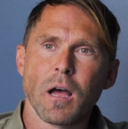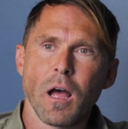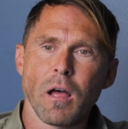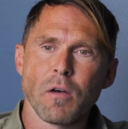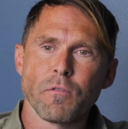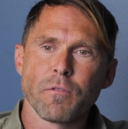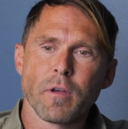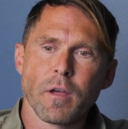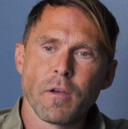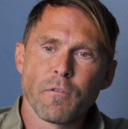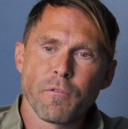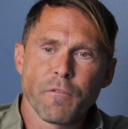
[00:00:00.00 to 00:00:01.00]
of
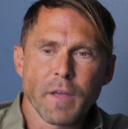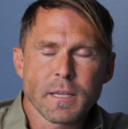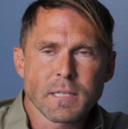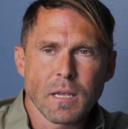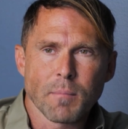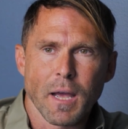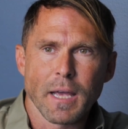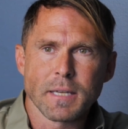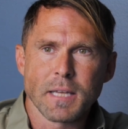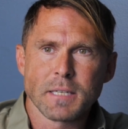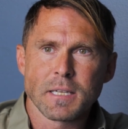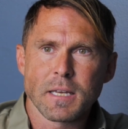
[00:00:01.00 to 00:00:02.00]
fixing my
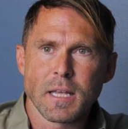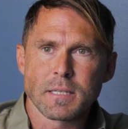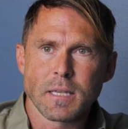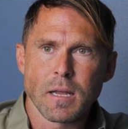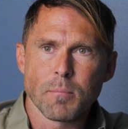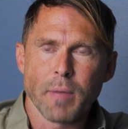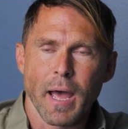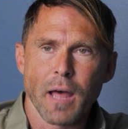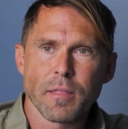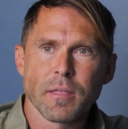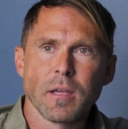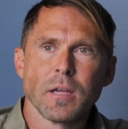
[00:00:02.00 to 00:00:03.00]
identity as an
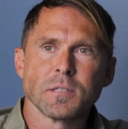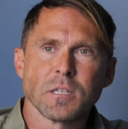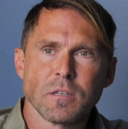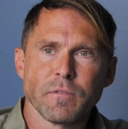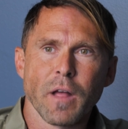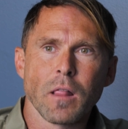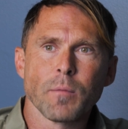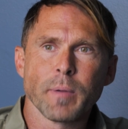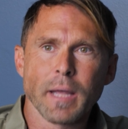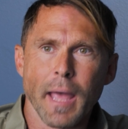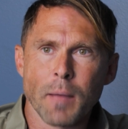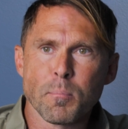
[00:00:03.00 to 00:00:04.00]
empath to
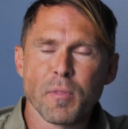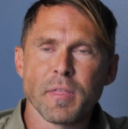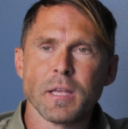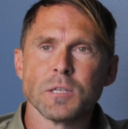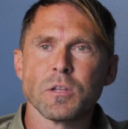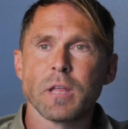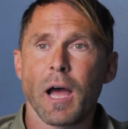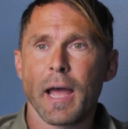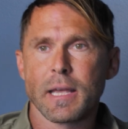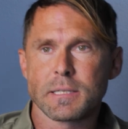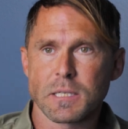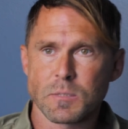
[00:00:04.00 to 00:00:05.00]
developing empathy into the
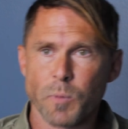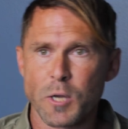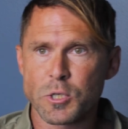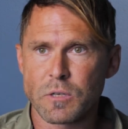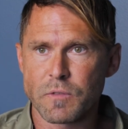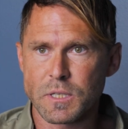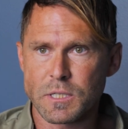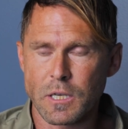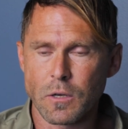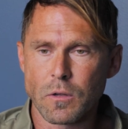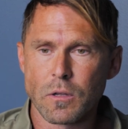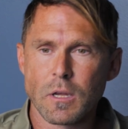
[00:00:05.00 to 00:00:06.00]
highest expression of the
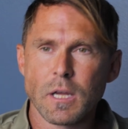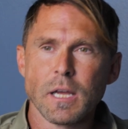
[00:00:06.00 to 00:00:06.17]
skill